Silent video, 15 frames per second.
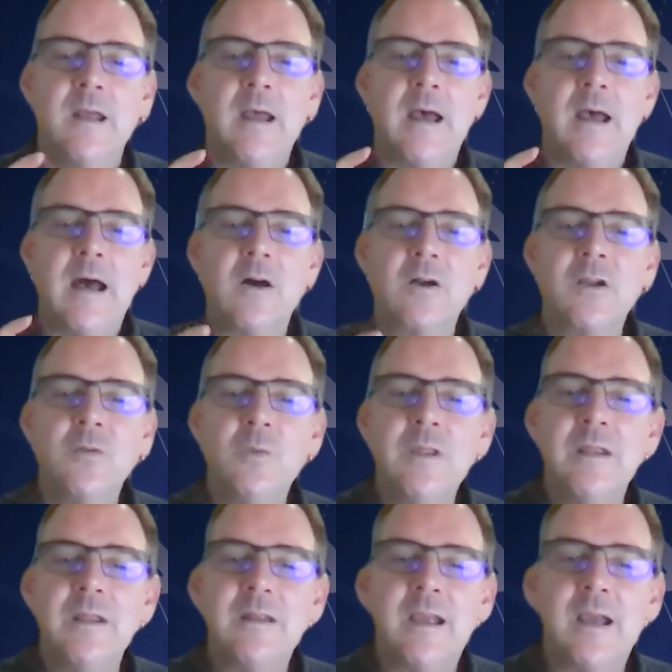how can we
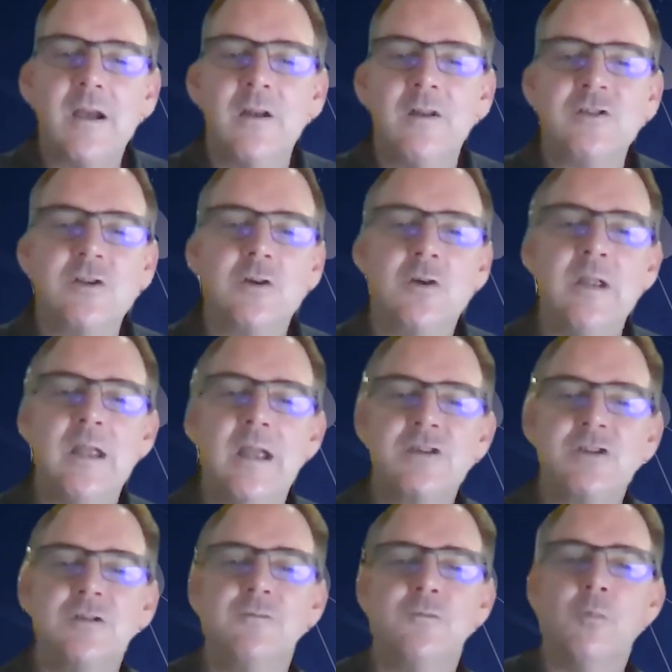encourage
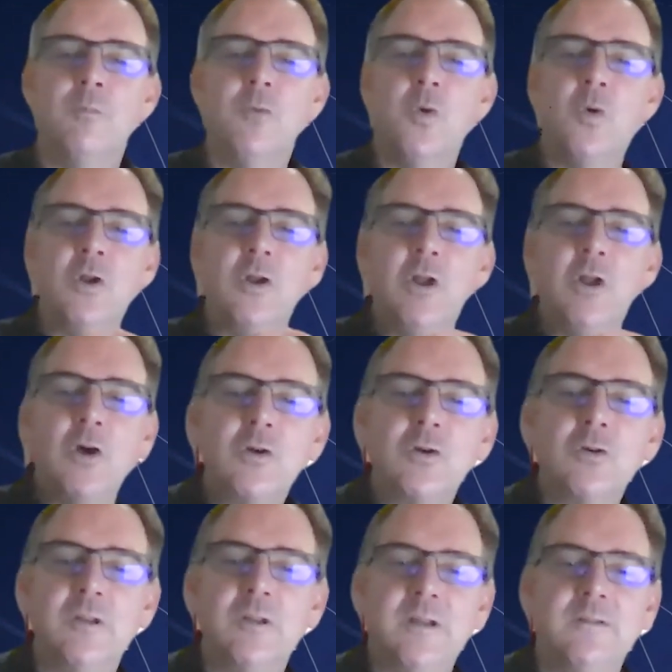creation for more
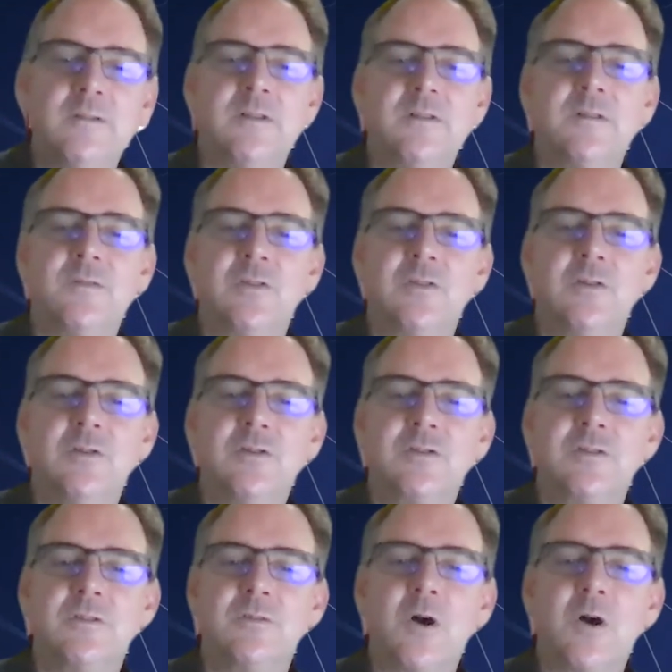local innovative
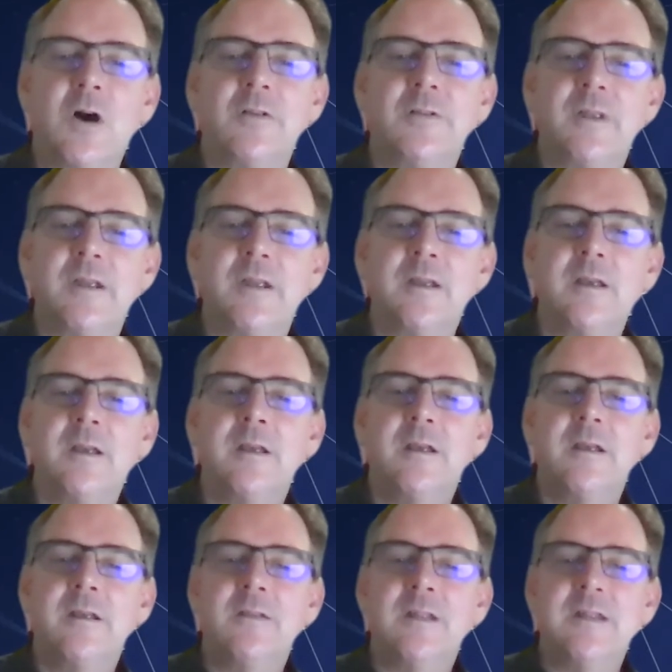solutions rather
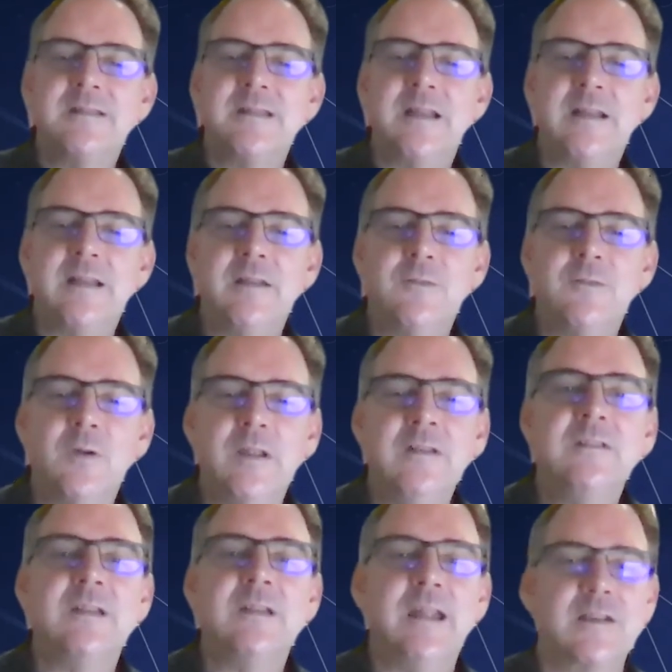than settling for
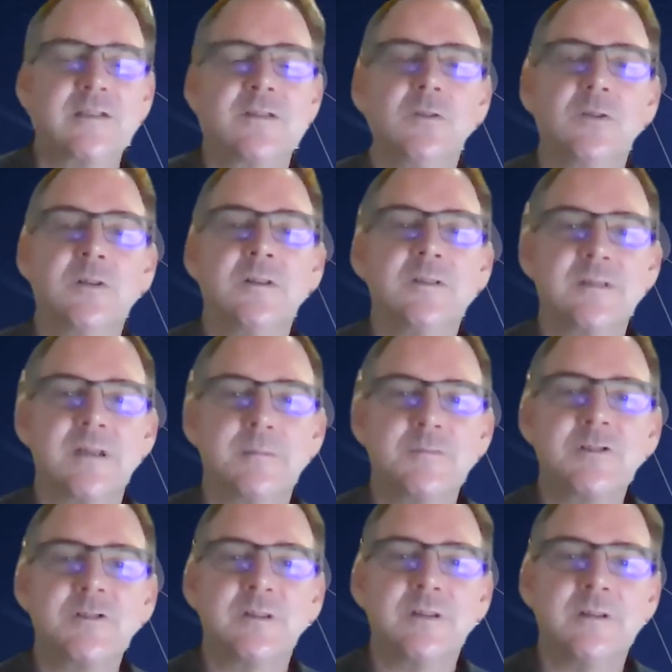international consumption?